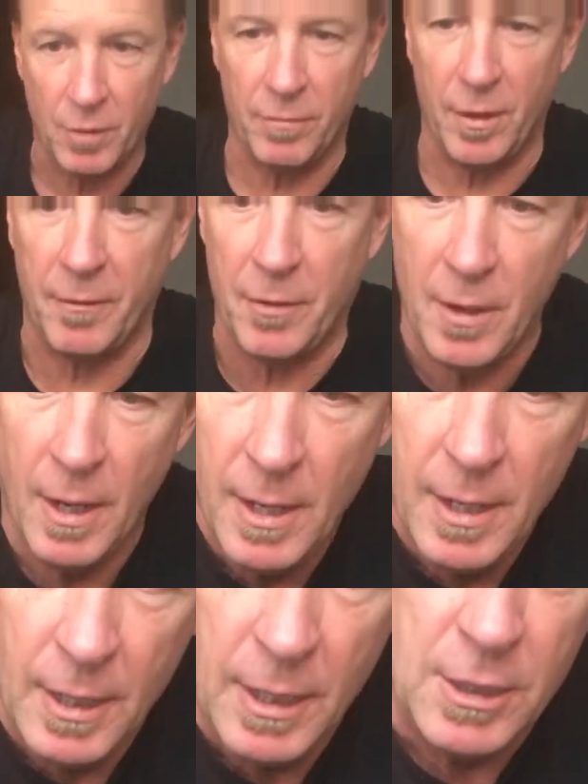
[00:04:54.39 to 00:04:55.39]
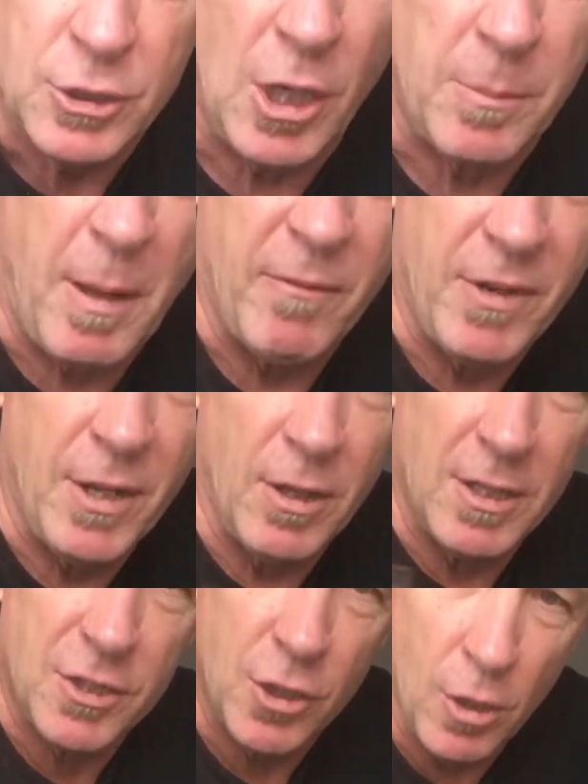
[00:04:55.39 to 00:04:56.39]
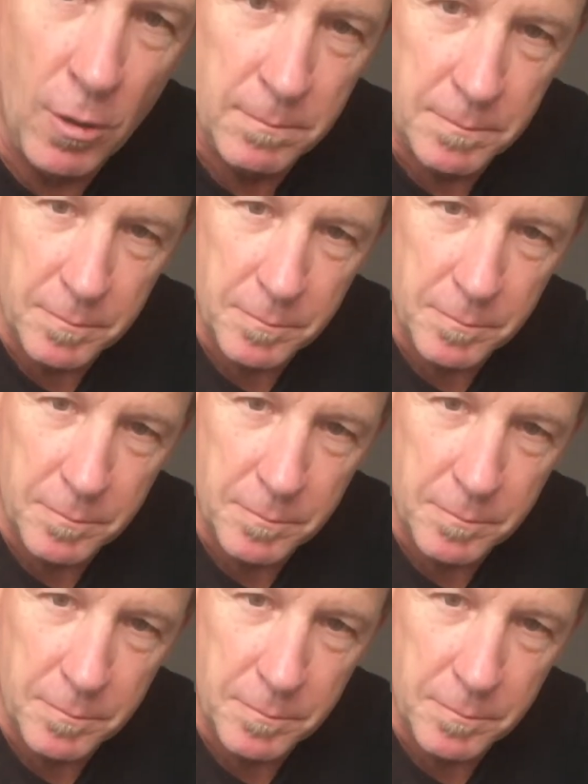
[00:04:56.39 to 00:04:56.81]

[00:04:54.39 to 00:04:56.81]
flavor. Talking about vanilla, so